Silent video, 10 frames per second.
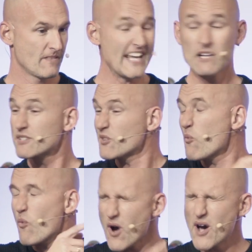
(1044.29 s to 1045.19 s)
And it was the
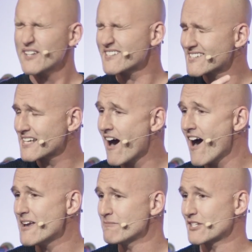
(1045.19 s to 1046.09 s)
worst
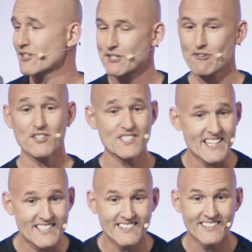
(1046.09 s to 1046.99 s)
time to cross
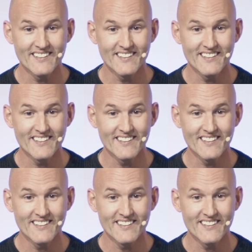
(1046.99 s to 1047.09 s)
it.